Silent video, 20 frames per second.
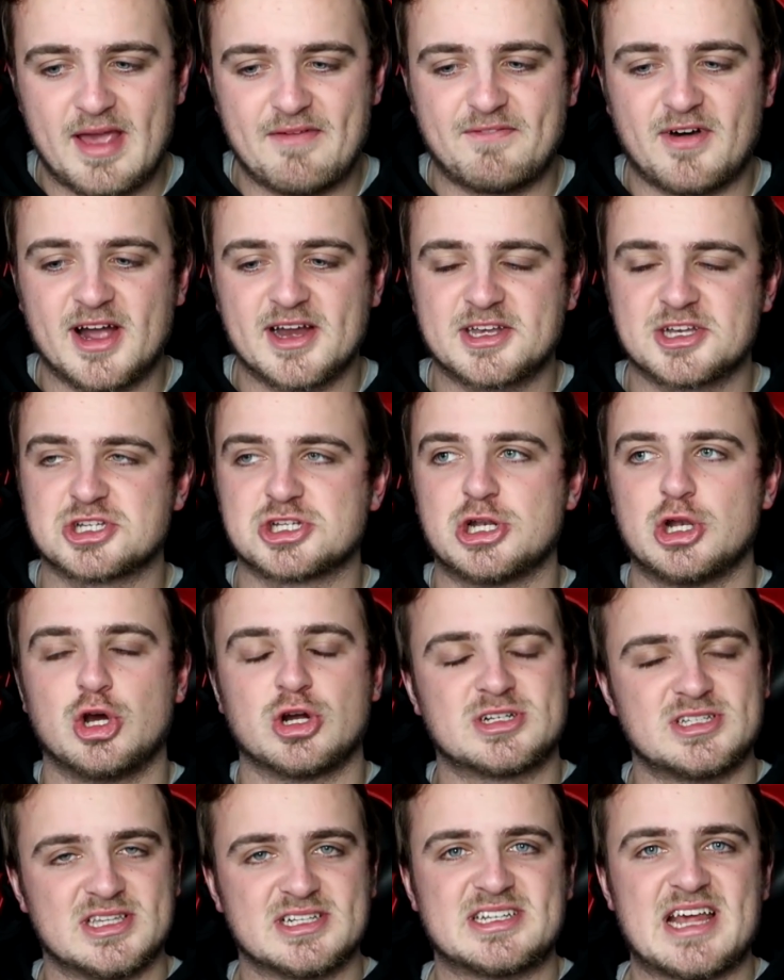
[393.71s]
If I just
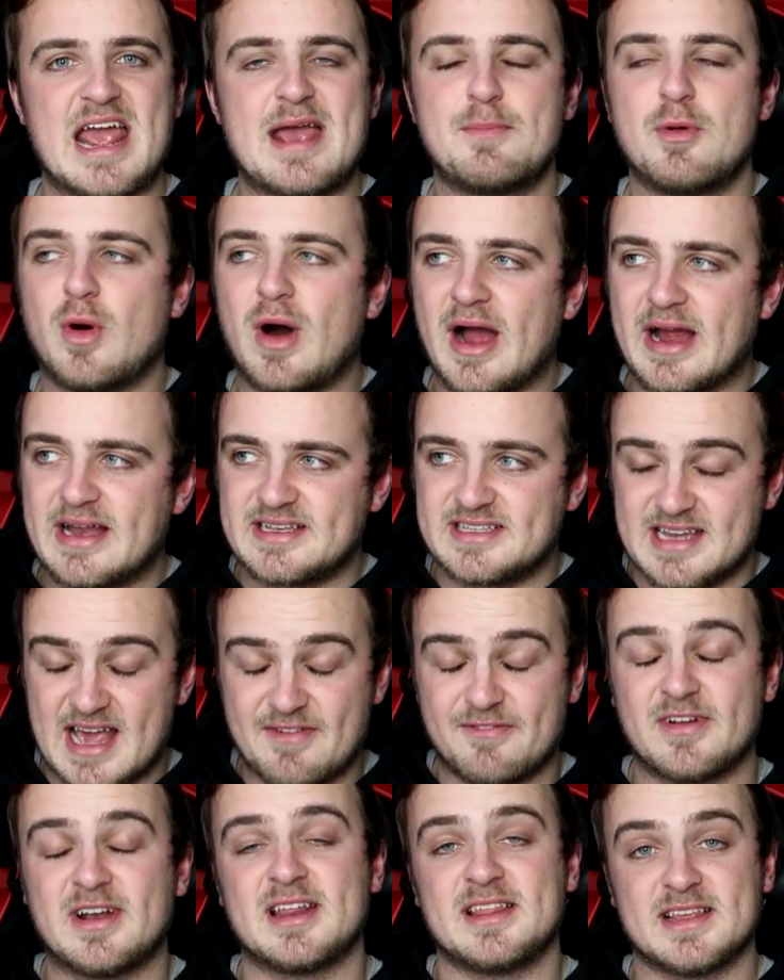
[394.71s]
looked at the table,
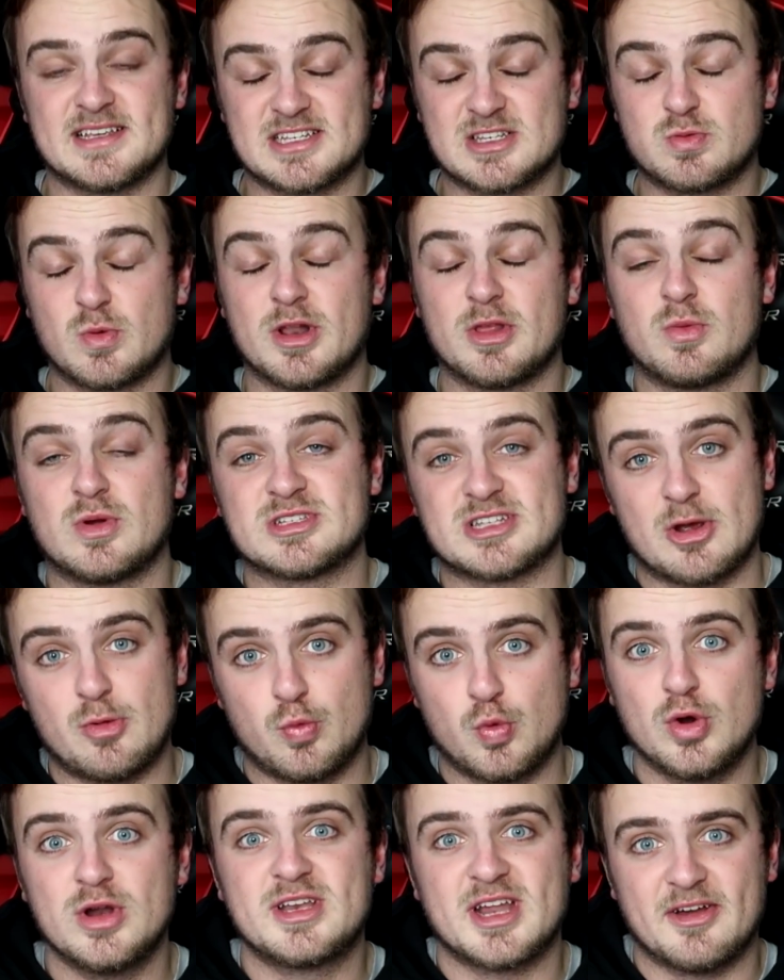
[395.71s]
this is one of the ones I
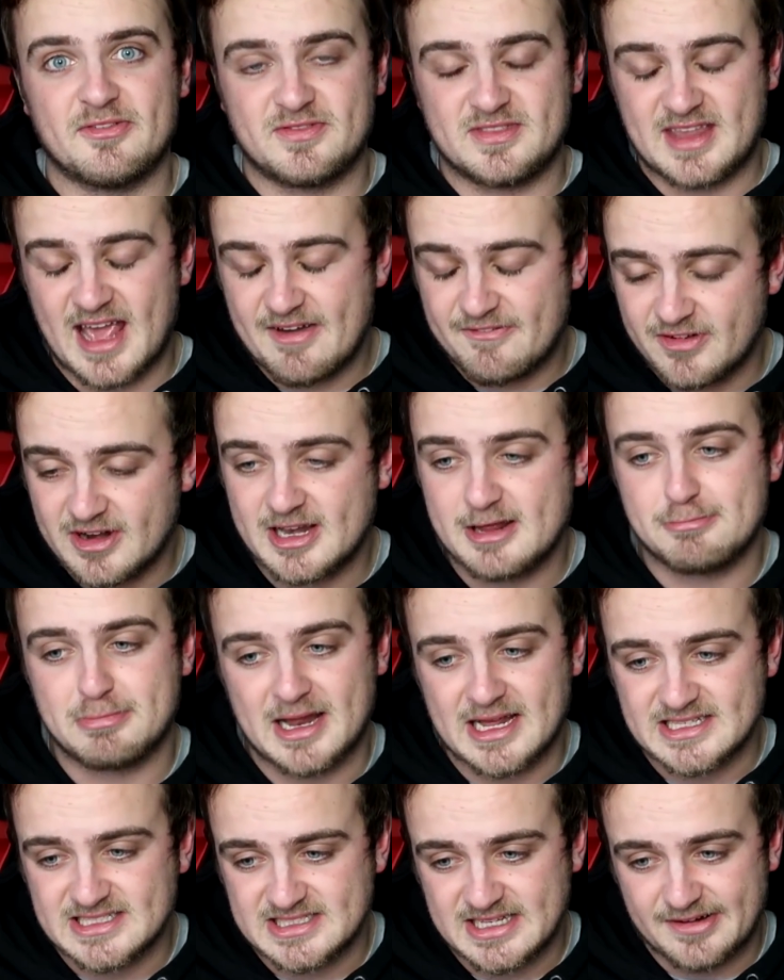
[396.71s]
would have definitely
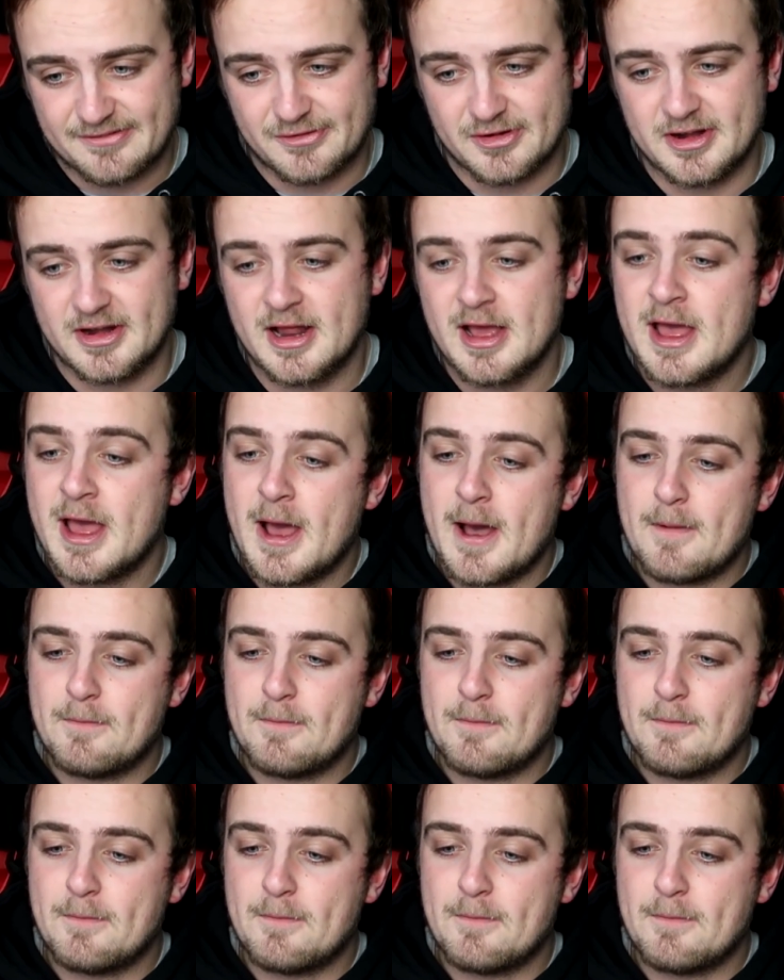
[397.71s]
placed different,